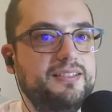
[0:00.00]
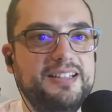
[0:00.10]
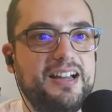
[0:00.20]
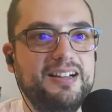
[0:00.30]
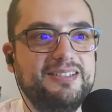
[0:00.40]

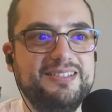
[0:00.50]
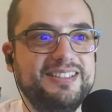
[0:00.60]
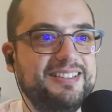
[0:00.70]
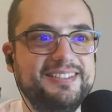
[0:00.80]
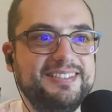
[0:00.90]
cannot
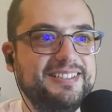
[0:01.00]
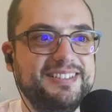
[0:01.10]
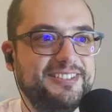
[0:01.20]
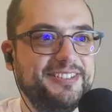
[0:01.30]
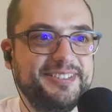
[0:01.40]

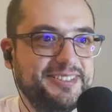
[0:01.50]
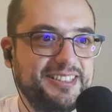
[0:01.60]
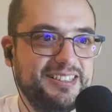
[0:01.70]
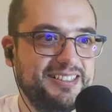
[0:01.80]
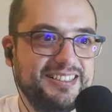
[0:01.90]
happen. I heard
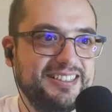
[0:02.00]
there's like